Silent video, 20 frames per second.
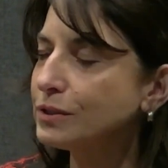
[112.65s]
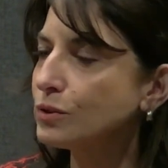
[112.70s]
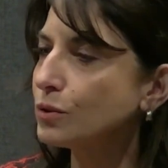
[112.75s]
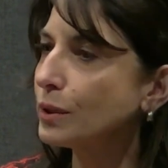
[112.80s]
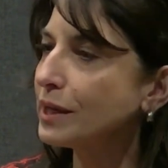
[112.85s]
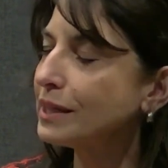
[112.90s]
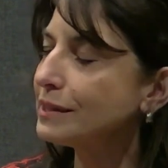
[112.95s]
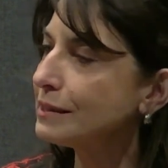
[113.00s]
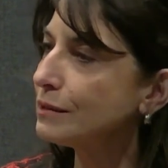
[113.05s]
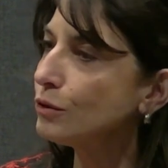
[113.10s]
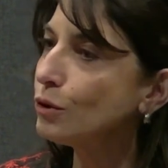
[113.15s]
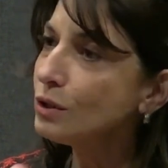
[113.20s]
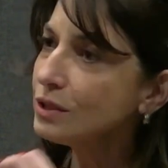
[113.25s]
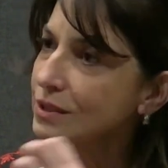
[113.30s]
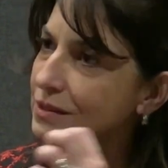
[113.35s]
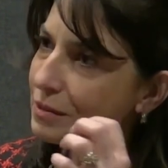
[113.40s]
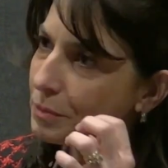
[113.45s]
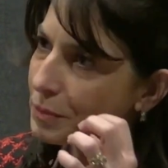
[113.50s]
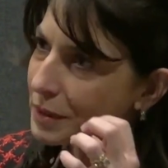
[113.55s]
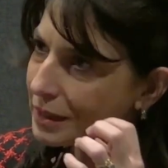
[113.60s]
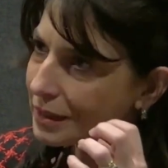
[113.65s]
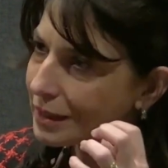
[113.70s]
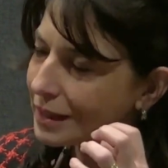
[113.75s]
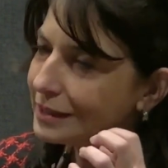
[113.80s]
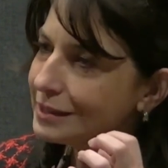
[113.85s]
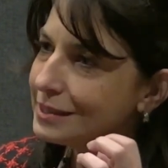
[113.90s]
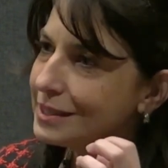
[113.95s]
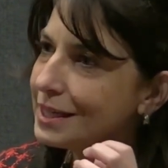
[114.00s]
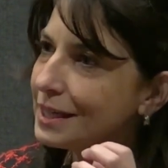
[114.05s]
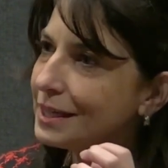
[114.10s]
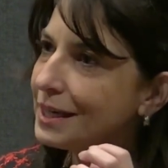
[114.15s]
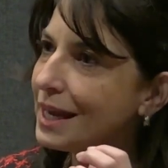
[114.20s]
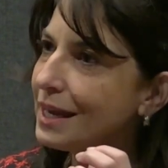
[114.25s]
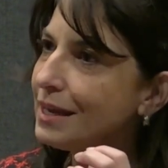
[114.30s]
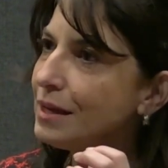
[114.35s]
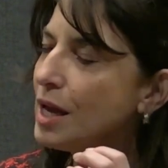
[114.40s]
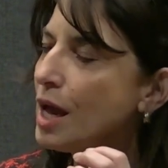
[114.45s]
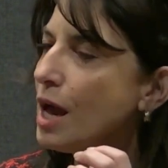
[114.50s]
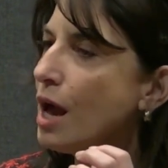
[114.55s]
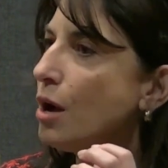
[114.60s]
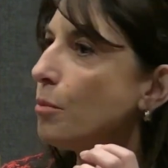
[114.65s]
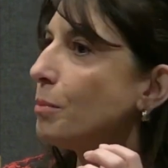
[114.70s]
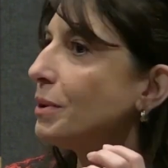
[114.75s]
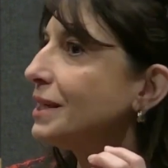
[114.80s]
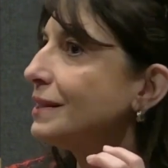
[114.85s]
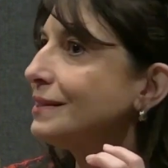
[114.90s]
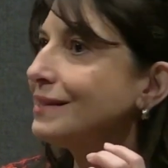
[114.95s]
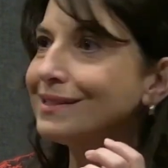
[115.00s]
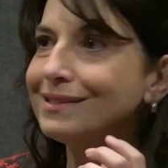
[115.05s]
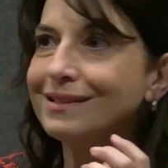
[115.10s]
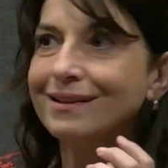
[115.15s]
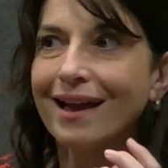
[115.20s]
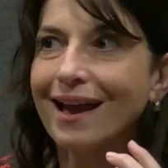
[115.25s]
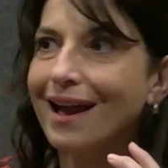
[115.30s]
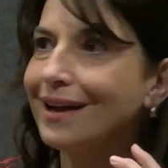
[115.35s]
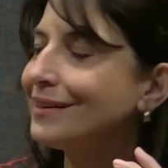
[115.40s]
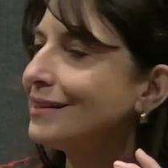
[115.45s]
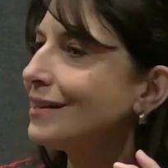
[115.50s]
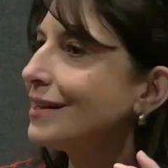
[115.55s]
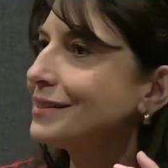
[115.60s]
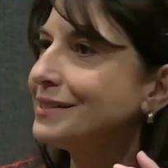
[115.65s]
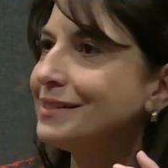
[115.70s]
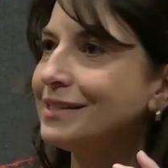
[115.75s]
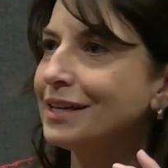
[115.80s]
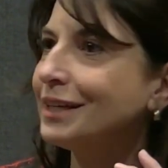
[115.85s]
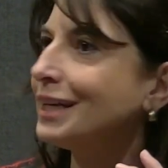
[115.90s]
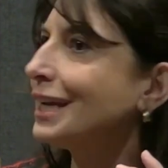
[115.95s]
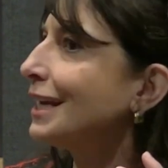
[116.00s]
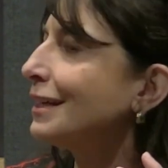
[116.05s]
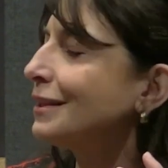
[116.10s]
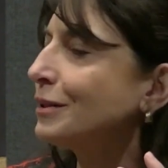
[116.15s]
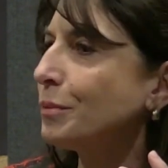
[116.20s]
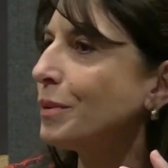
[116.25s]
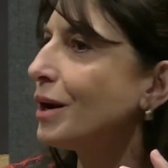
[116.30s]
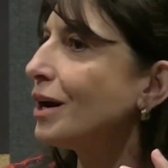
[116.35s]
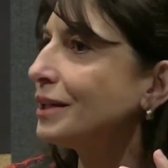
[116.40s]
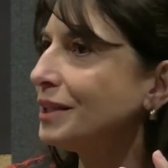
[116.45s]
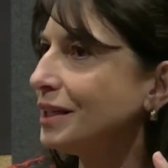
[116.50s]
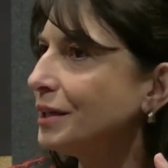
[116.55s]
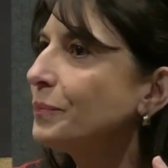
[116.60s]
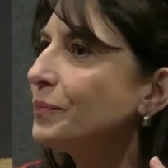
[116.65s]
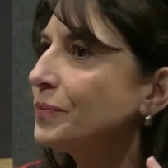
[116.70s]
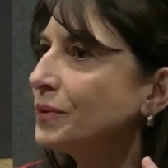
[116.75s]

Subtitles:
So it looks a bit like DNA, but it doesn't act like DNA in the body.